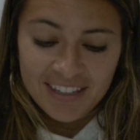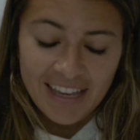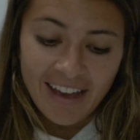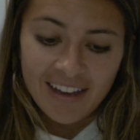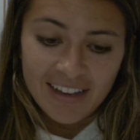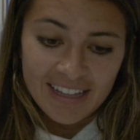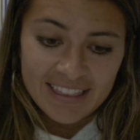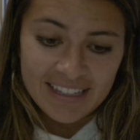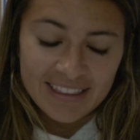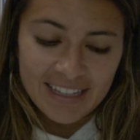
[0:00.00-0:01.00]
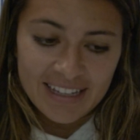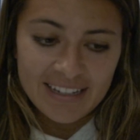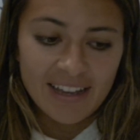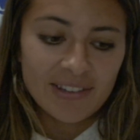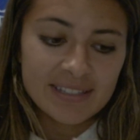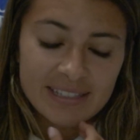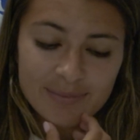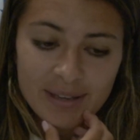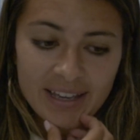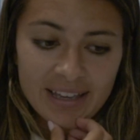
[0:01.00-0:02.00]
Yeah, I think that now this
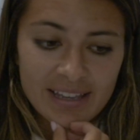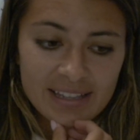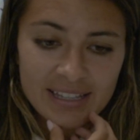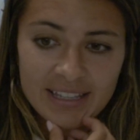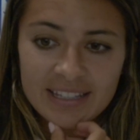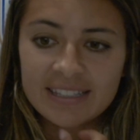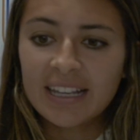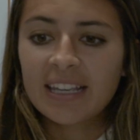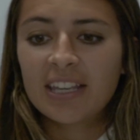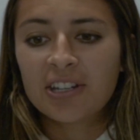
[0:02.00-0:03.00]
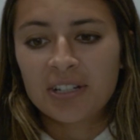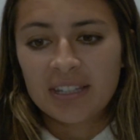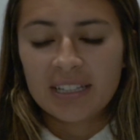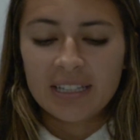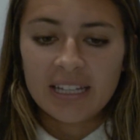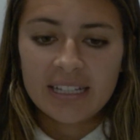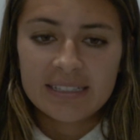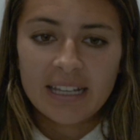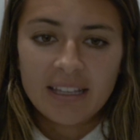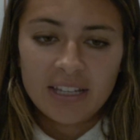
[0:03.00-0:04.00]
is my second year in the league,
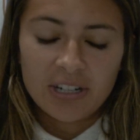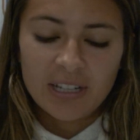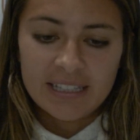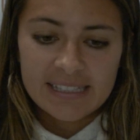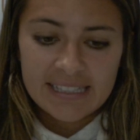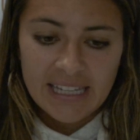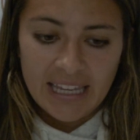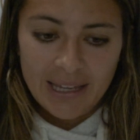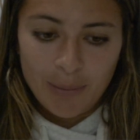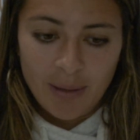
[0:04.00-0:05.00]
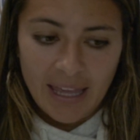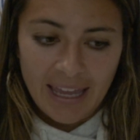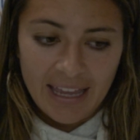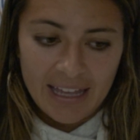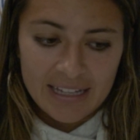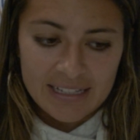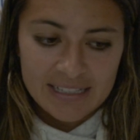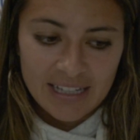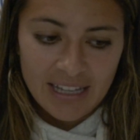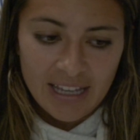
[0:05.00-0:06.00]
second year on this team,
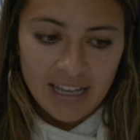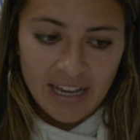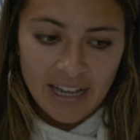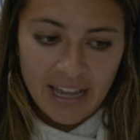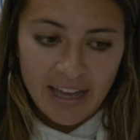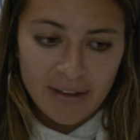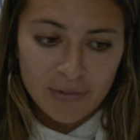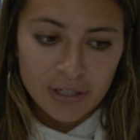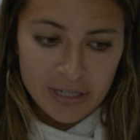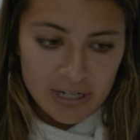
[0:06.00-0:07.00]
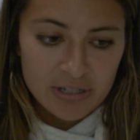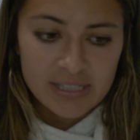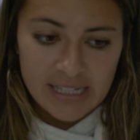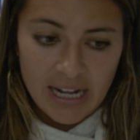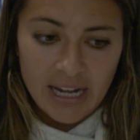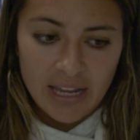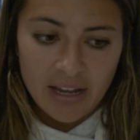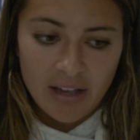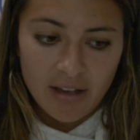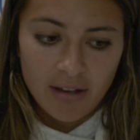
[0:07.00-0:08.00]
and I have a good
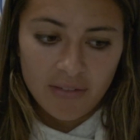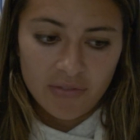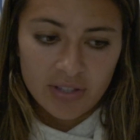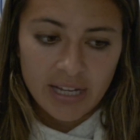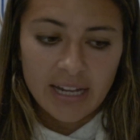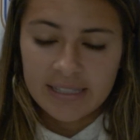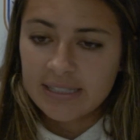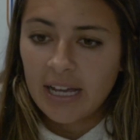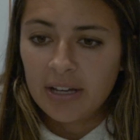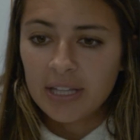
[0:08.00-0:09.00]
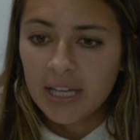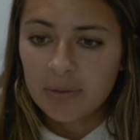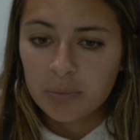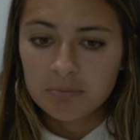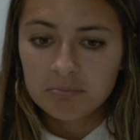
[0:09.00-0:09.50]
understanding of the kind of style that